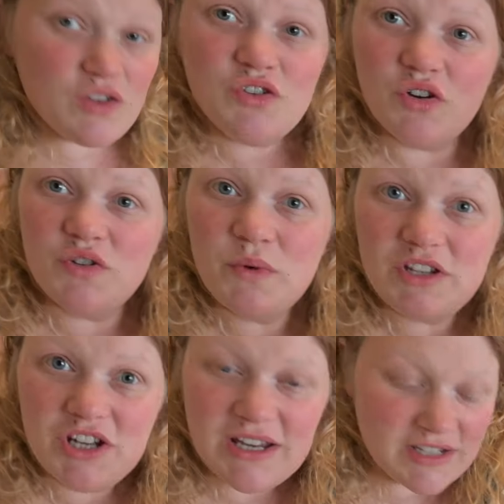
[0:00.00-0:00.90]
Dr.
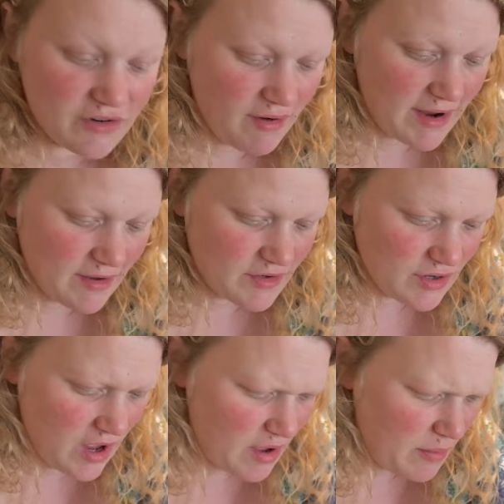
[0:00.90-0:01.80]
Witchy is a great
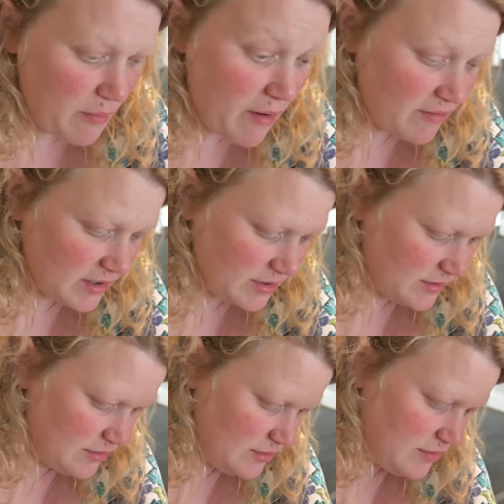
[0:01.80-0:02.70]

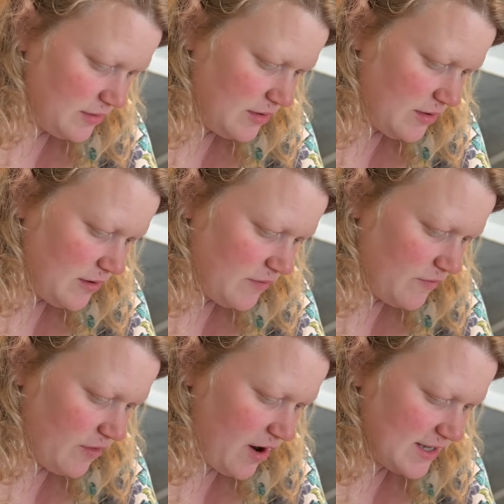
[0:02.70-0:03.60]
American
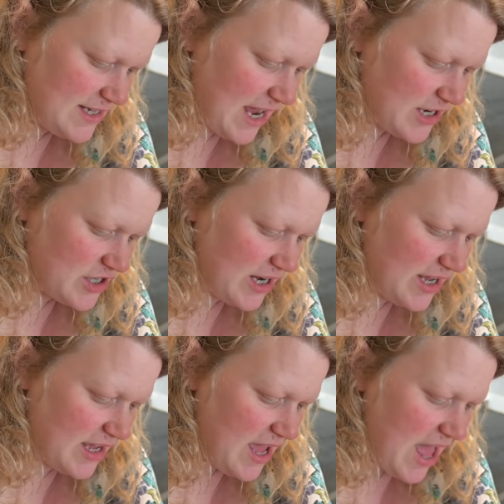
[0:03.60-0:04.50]
variety
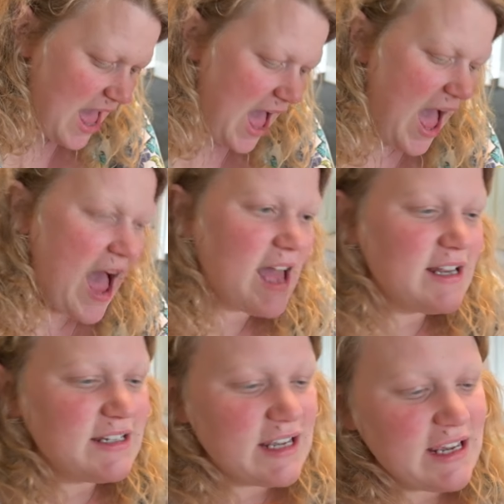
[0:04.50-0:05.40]
actually,
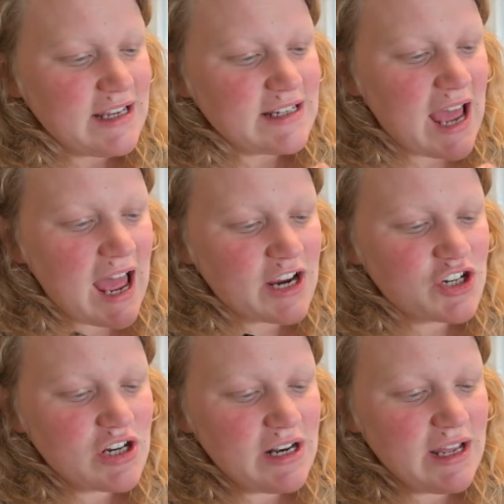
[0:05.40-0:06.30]
and it
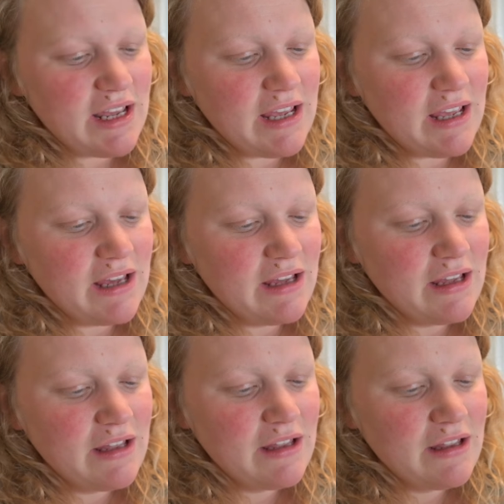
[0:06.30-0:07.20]
actually,
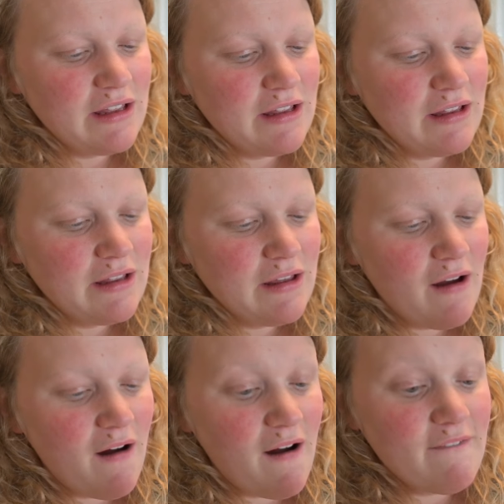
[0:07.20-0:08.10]

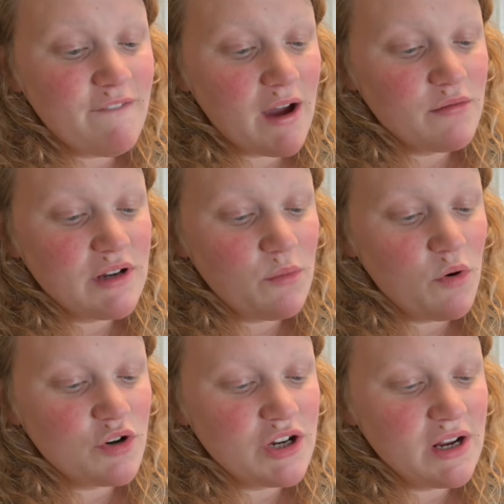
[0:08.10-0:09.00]
I found it
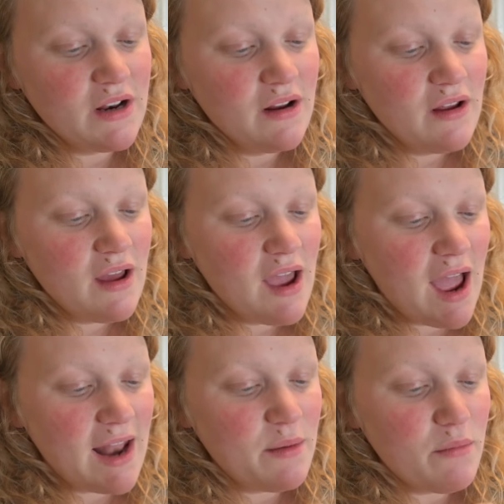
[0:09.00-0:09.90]
watching
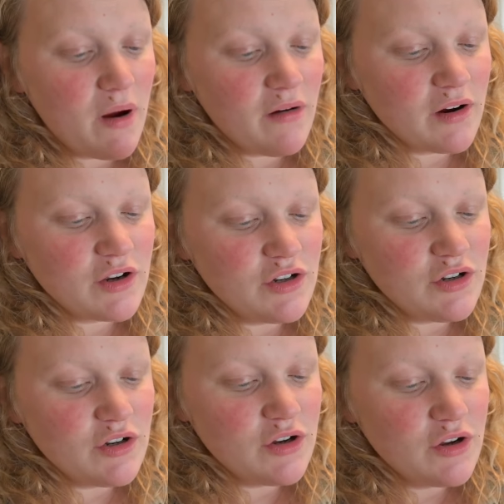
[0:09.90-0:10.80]
an
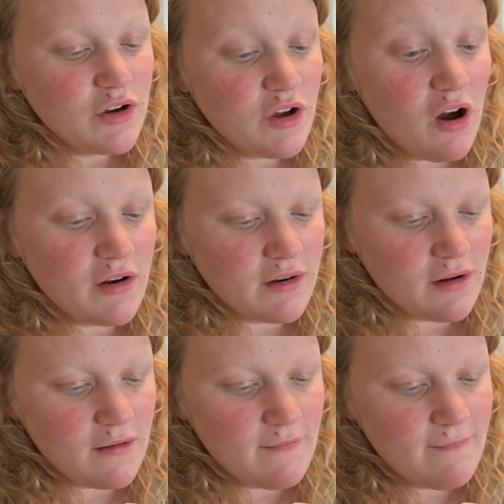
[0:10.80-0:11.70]
American gardener,